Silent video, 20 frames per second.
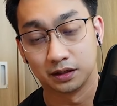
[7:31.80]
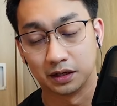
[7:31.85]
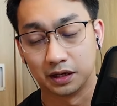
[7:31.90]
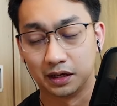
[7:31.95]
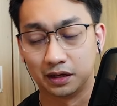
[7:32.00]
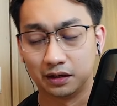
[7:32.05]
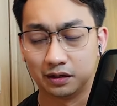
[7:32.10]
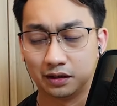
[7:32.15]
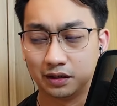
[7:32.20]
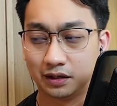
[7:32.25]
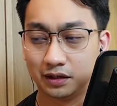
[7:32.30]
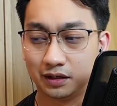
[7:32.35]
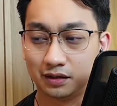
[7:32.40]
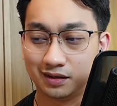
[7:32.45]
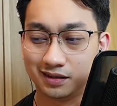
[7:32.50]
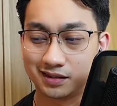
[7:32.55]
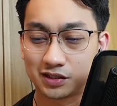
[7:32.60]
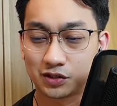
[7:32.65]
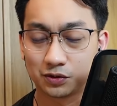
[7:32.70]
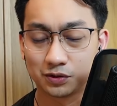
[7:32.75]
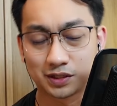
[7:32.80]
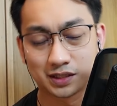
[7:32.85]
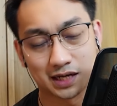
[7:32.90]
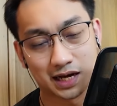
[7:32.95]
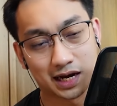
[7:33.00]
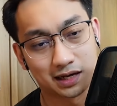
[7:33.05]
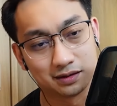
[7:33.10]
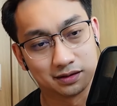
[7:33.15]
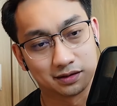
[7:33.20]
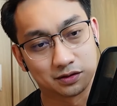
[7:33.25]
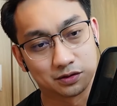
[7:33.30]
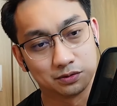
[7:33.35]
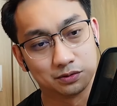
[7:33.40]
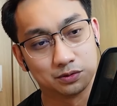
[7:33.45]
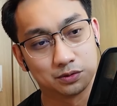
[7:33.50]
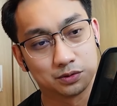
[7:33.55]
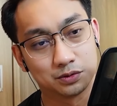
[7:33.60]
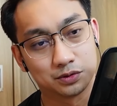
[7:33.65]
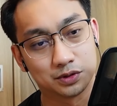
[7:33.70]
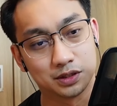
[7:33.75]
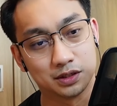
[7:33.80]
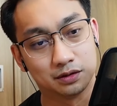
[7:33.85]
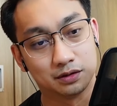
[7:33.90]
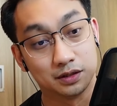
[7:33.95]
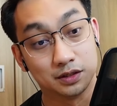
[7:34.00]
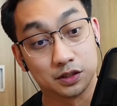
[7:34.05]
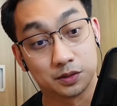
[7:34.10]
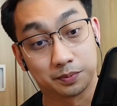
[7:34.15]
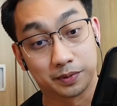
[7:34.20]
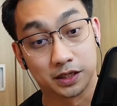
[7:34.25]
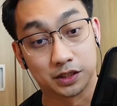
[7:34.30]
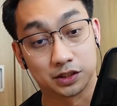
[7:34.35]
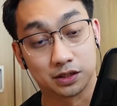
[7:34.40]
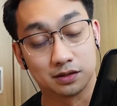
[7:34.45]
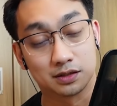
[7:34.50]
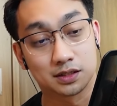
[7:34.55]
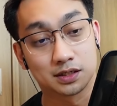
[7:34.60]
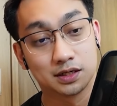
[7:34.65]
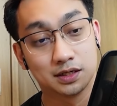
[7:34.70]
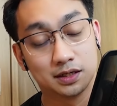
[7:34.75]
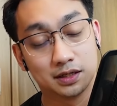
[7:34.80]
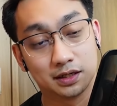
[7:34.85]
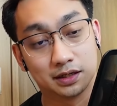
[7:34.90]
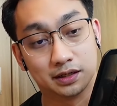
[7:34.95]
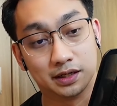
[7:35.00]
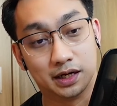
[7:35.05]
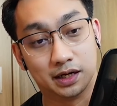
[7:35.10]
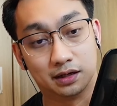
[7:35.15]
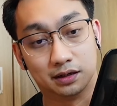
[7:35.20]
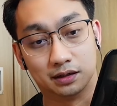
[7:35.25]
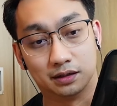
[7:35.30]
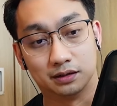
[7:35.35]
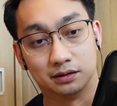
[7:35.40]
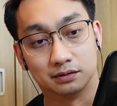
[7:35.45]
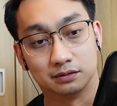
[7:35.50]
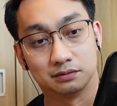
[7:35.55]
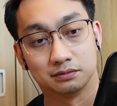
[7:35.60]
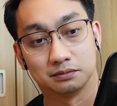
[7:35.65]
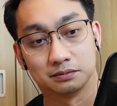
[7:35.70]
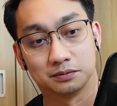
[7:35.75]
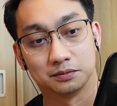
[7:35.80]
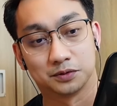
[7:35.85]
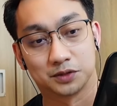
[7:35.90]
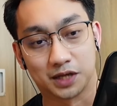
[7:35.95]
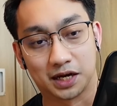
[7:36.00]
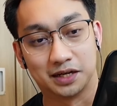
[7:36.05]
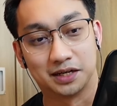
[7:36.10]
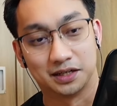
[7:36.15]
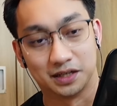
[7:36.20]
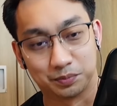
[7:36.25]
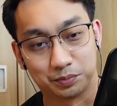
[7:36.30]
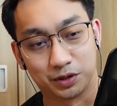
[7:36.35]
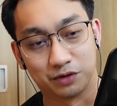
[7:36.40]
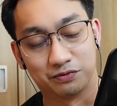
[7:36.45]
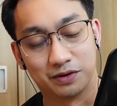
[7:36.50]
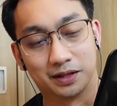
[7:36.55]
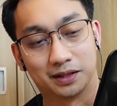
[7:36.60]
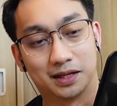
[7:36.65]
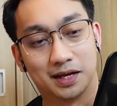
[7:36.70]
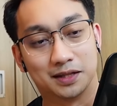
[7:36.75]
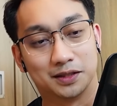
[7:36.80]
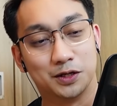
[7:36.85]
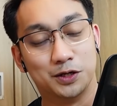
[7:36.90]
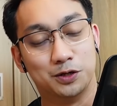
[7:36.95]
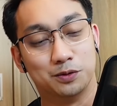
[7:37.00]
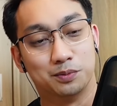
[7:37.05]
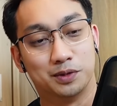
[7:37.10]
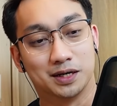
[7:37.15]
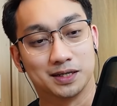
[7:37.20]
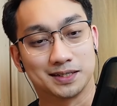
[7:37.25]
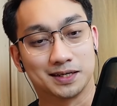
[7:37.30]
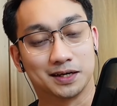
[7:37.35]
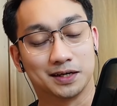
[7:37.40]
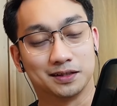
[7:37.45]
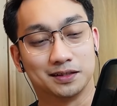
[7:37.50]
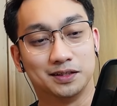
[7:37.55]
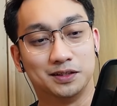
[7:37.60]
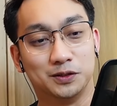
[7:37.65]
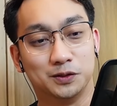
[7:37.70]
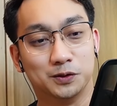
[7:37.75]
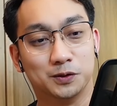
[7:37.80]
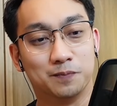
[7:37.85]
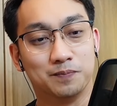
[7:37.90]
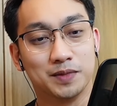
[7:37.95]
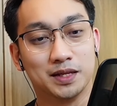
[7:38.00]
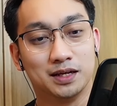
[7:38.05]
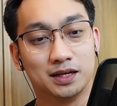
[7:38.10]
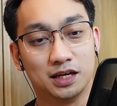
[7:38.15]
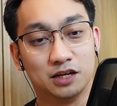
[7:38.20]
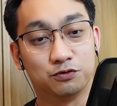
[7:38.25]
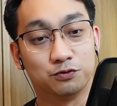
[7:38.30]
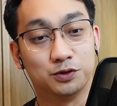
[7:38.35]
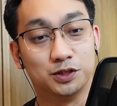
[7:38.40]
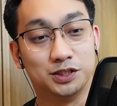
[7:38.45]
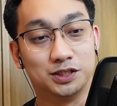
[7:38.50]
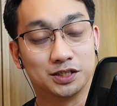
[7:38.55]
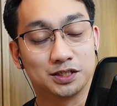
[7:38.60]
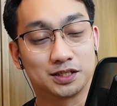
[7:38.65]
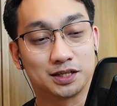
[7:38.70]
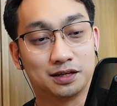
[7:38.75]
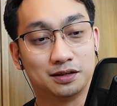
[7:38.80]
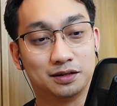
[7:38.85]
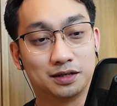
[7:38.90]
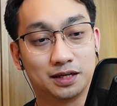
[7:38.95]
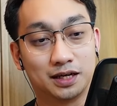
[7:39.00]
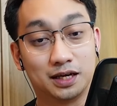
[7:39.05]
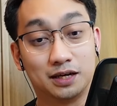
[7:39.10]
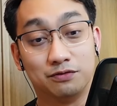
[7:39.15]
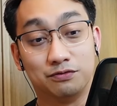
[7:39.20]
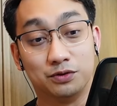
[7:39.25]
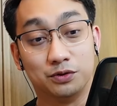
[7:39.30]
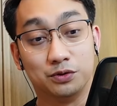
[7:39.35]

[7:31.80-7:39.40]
And it's so sad to see these patients na sana na prevent natin yung mga sakit ninyo if we just give you